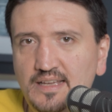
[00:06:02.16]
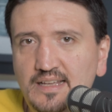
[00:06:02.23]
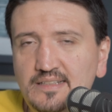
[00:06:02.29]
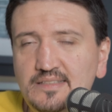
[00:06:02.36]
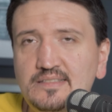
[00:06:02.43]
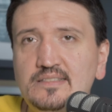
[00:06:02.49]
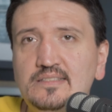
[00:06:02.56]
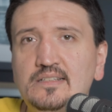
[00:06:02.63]

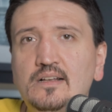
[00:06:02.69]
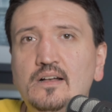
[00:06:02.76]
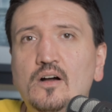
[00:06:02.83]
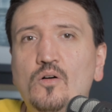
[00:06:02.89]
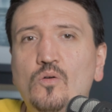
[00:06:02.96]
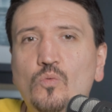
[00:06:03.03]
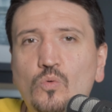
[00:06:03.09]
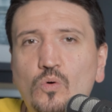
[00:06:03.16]
is
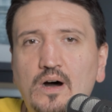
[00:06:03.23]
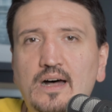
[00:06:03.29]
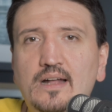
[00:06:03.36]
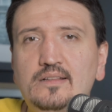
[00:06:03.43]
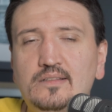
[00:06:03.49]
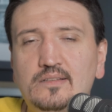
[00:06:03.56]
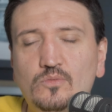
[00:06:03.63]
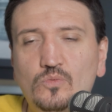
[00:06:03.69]

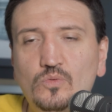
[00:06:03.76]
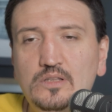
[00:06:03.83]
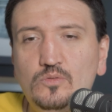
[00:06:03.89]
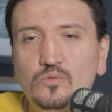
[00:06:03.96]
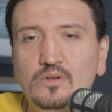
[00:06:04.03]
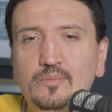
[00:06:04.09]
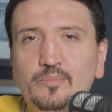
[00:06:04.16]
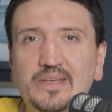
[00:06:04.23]
what it
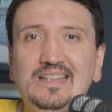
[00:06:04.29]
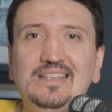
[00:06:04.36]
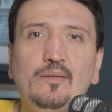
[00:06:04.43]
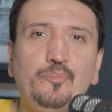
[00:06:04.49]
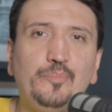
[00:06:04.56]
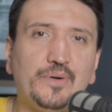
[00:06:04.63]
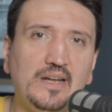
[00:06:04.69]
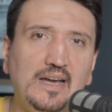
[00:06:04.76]
will be the
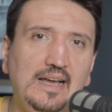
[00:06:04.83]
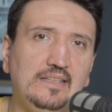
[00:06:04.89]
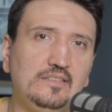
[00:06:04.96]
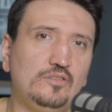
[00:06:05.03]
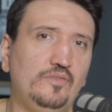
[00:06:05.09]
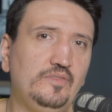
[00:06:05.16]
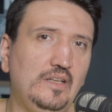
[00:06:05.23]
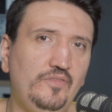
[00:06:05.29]

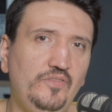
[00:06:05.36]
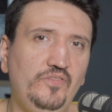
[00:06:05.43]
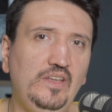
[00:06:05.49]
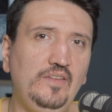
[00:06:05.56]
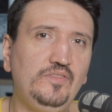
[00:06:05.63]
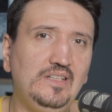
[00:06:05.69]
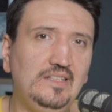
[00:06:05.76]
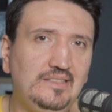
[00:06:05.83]
price of the
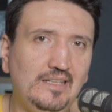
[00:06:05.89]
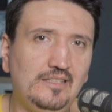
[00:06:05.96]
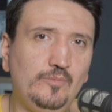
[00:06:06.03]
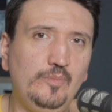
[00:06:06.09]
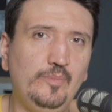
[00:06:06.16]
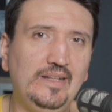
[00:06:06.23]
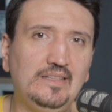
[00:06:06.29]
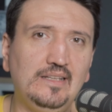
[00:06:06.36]

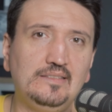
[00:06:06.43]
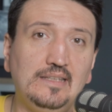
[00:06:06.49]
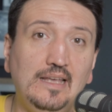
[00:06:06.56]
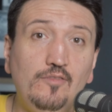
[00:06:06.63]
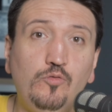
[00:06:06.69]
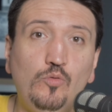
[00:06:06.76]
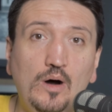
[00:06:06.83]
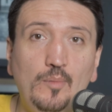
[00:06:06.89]
56mm
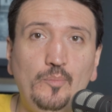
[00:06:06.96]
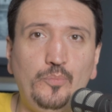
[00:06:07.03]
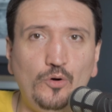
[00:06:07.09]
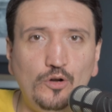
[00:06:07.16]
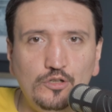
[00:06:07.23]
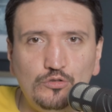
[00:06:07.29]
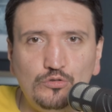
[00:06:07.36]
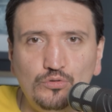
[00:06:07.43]

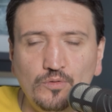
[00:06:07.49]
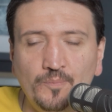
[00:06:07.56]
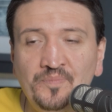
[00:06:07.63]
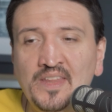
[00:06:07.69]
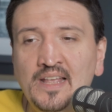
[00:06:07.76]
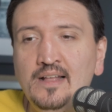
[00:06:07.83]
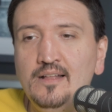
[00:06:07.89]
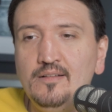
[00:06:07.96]
f1.2.
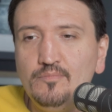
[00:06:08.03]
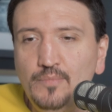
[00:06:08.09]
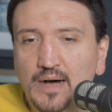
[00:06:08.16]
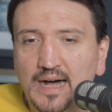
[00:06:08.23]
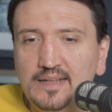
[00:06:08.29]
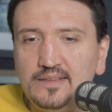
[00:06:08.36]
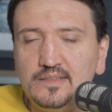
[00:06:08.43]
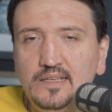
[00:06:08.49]

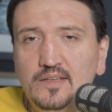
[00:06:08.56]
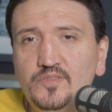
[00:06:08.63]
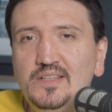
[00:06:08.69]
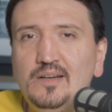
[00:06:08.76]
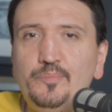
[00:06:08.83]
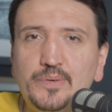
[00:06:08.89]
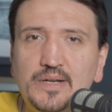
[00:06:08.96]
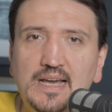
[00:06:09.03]
But if
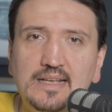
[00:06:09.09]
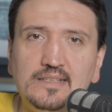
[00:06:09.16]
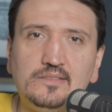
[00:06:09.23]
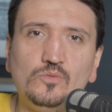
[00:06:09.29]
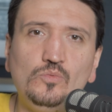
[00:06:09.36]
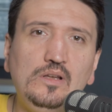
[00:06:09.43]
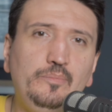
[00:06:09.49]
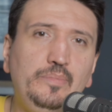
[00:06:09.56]
the
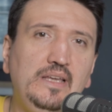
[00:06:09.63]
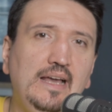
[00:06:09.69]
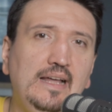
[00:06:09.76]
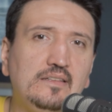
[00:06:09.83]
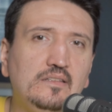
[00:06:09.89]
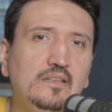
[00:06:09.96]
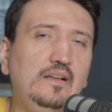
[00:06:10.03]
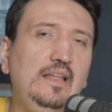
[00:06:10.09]
price will be
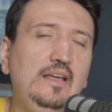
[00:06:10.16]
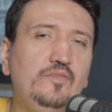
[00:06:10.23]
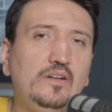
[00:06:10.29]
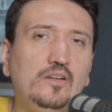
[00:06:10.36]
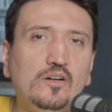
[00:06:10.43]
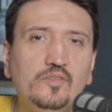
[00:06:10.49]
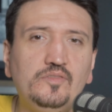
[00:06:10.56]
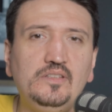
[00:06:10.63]
at the
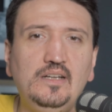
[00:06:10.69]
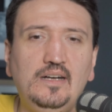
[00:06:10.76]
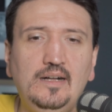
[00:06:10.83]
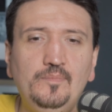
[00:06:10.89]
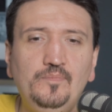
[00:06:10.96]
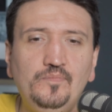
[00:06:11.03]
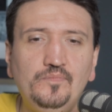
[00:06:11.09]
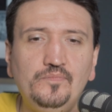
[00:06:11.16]
level of
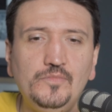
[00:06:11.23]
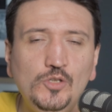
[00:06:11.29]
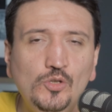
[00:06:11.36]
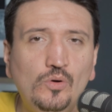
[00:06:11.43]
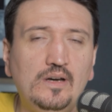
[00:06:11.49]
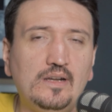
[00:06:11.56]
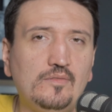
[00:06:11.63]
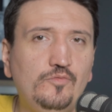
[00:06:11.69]
the
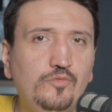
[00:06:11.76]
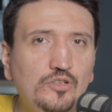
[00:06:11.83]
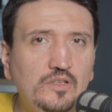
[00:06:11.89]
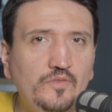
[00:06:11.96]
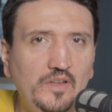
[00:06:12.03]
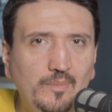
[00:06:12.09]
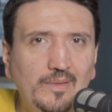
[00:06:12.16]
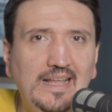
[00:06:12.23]
newer
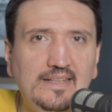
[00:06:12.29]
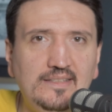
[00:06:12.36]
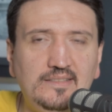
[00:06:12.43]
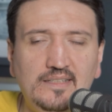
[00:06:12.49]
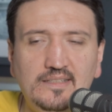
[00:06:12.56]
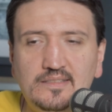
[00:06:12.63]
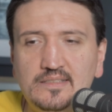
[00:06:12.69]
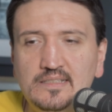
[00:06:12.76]
Fujifilm
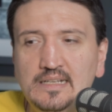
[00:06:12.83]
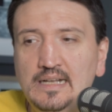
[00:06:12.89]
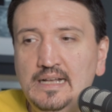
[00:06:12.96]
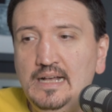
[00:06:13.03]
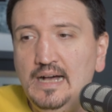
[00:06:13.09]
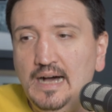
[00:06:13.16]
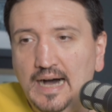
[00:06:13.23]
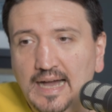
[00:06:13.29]
lenses,
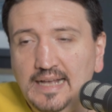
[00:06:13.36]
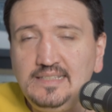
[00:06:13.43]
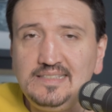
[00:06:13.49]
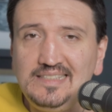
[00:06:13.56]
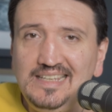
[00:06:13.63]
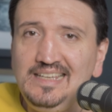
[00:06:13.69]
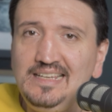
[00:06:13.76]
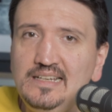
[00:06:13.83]
I
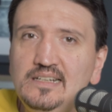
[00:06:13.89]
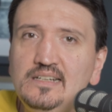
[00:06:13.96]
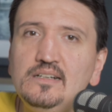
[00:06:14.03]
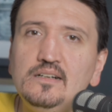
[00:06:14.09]
think